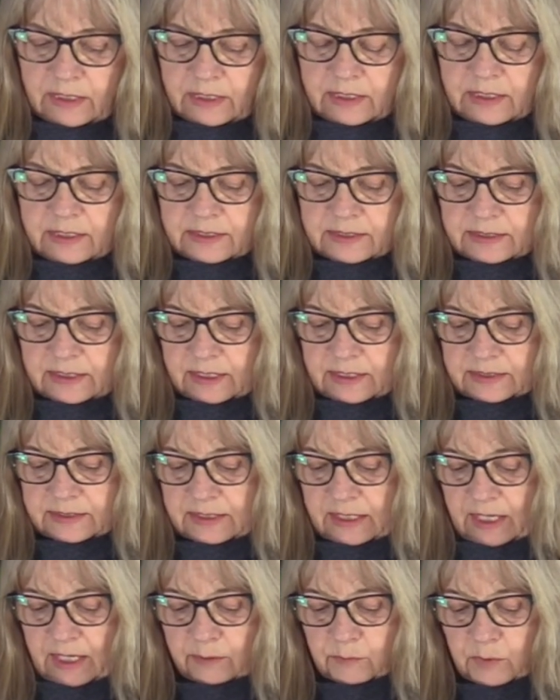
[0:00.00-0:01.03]
He says,
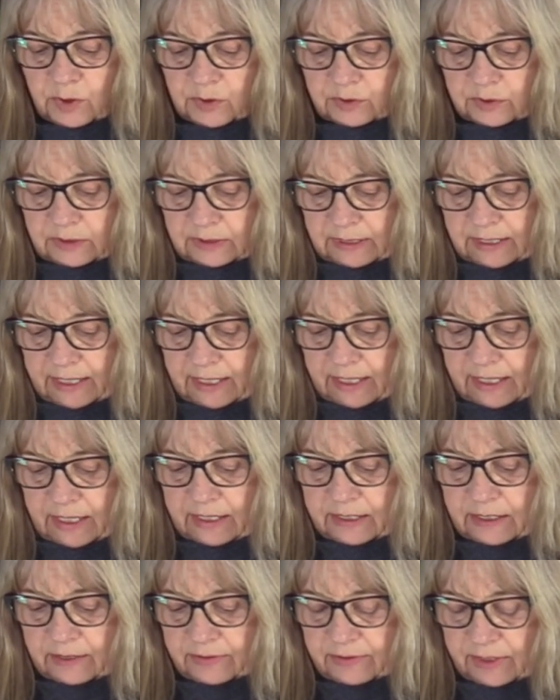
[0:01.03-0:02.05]
"I won't lay
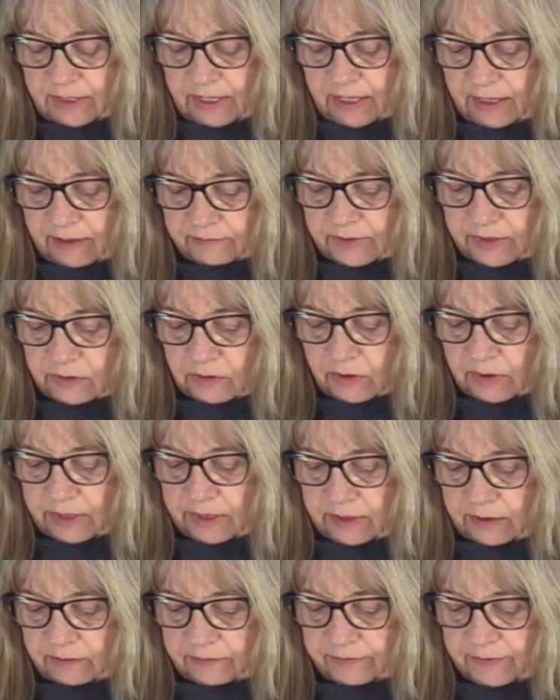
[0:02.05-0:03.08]
anything heavy or
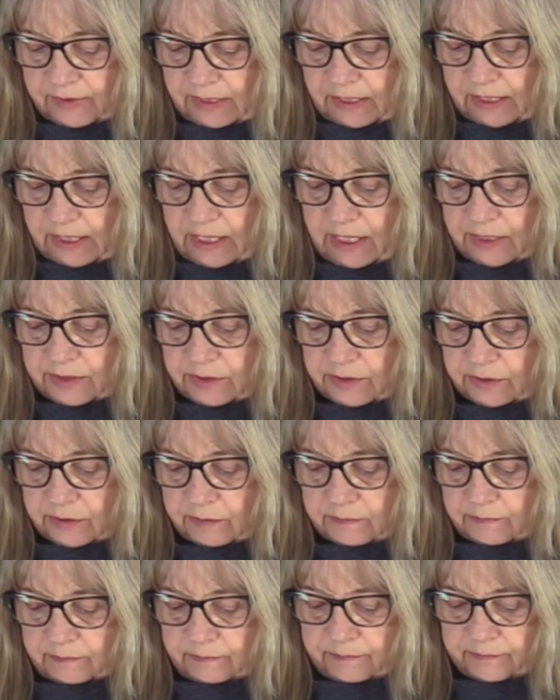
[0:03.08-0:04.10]
ill-fitting on
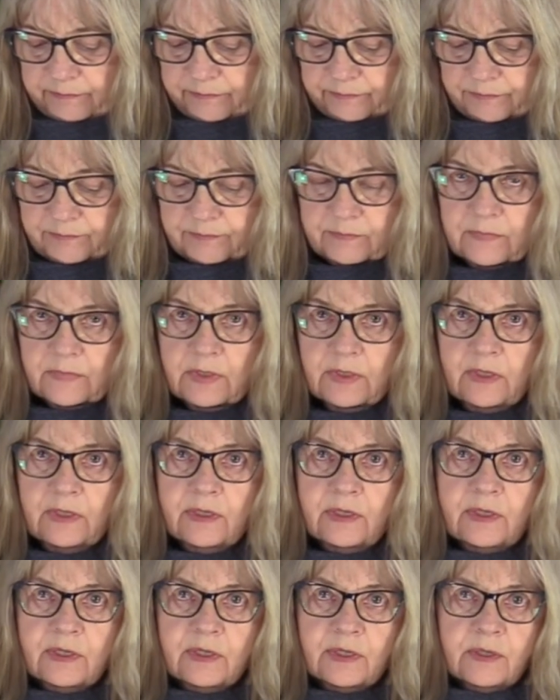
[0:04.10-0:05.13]
you."
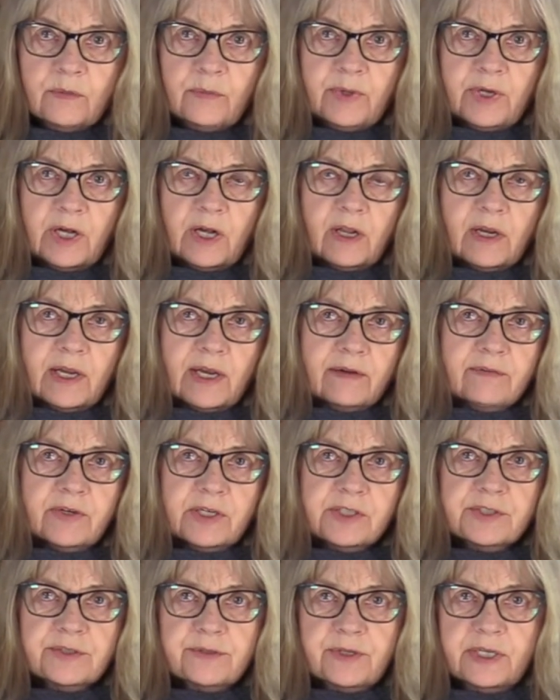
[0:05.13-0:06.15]
We all have
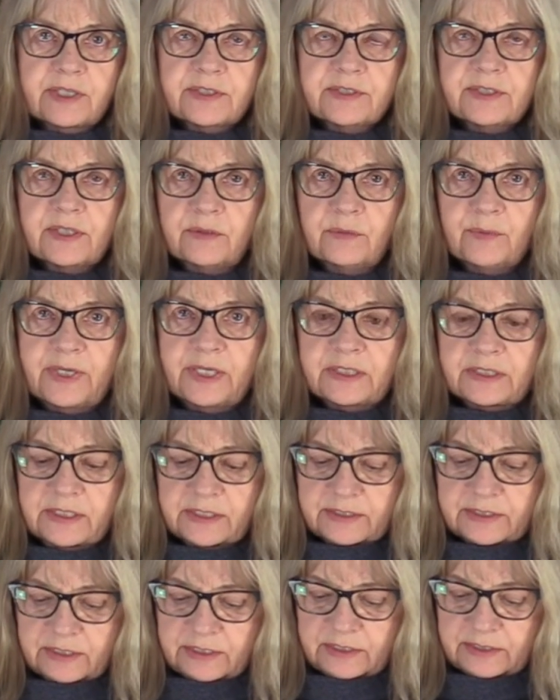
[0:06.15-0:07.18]
our strengths and
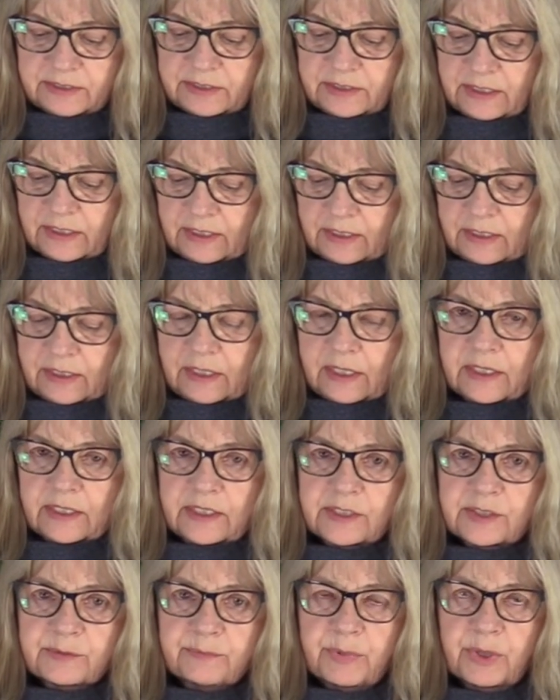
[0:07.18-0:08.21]
weaknesses, and
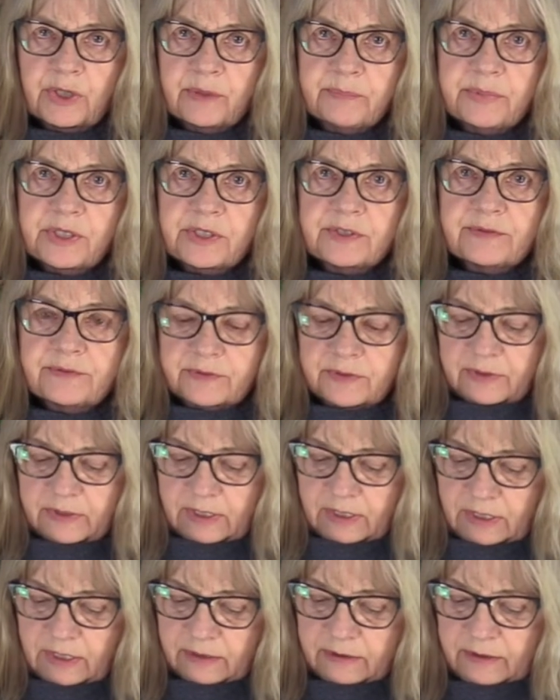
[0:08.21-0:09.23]
his purpose
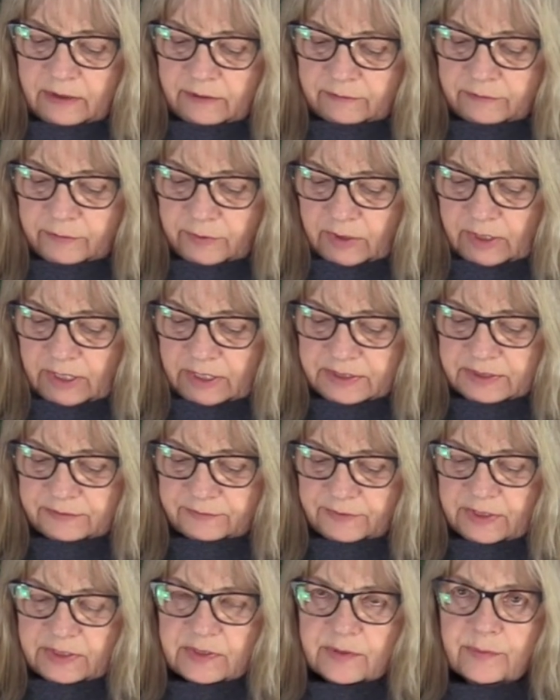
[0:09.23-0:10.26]
for us
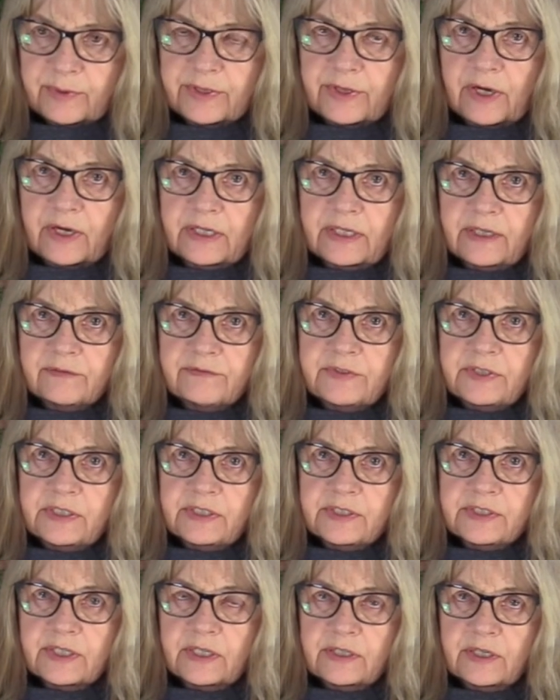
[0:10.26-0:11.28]
fits with our
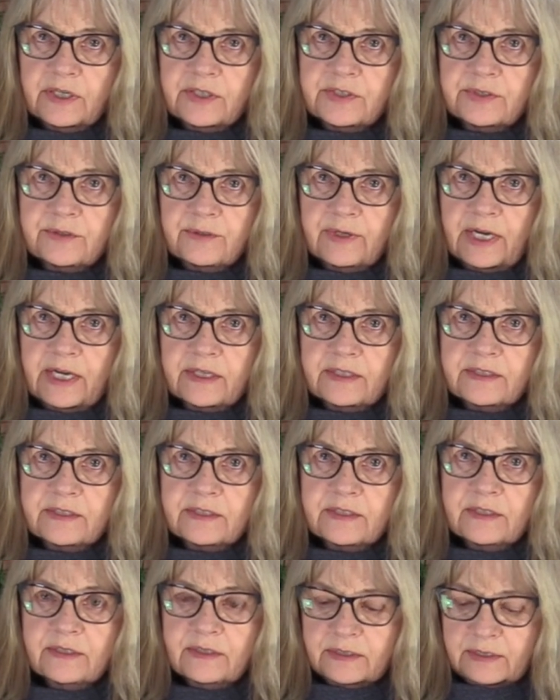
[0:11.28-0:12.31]
giftings and our
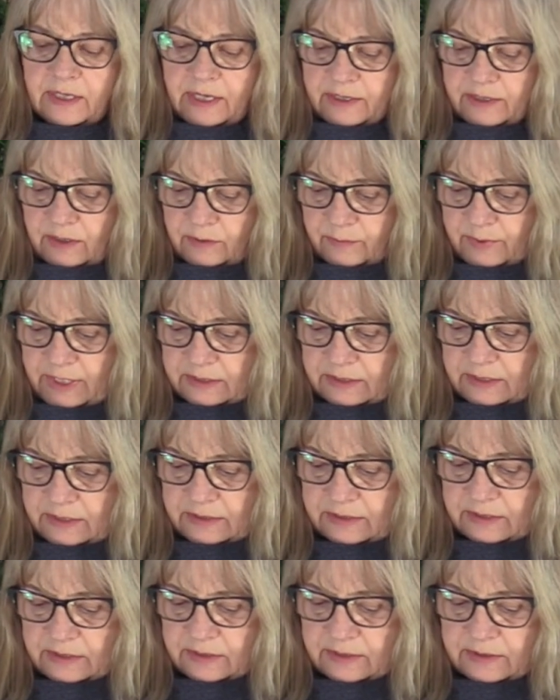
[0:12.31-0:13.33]
strengths, not our
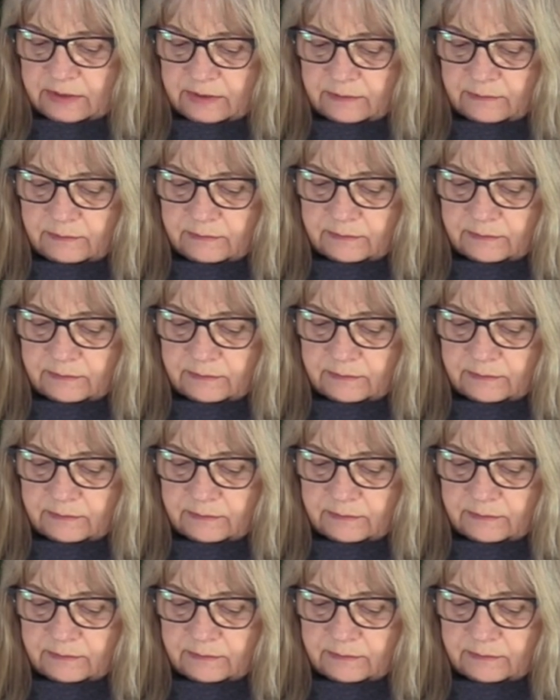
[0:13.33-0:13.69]
weaknesses.